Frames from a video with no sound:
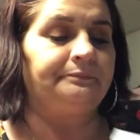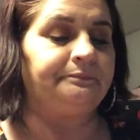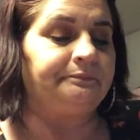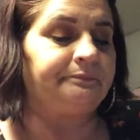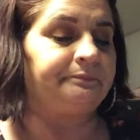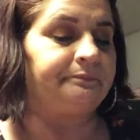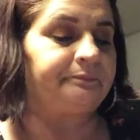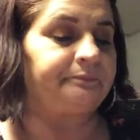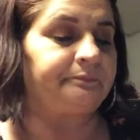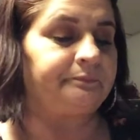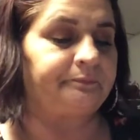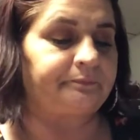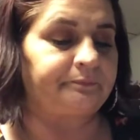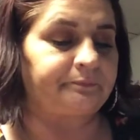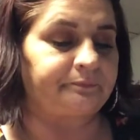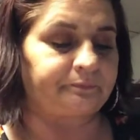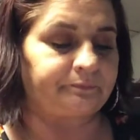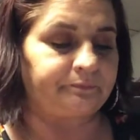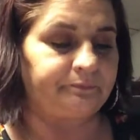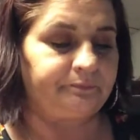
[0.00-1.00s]

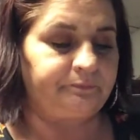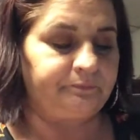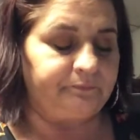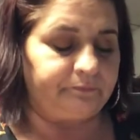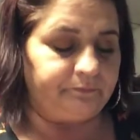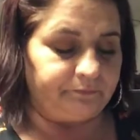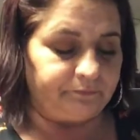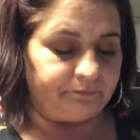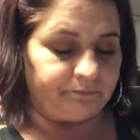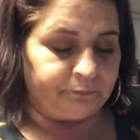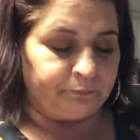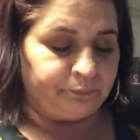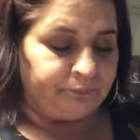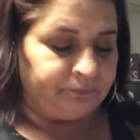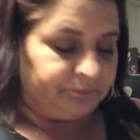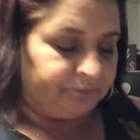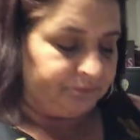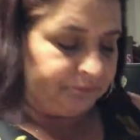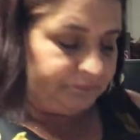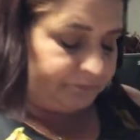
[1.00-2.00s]

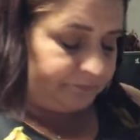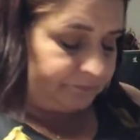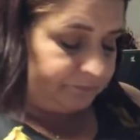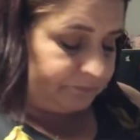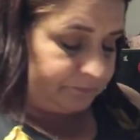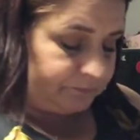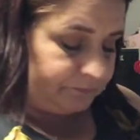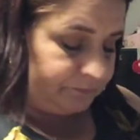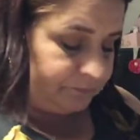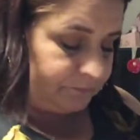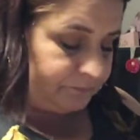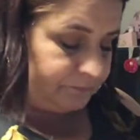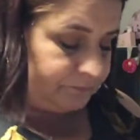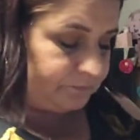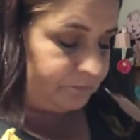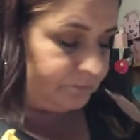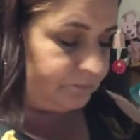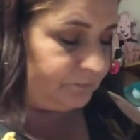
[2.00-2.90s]
[no speech]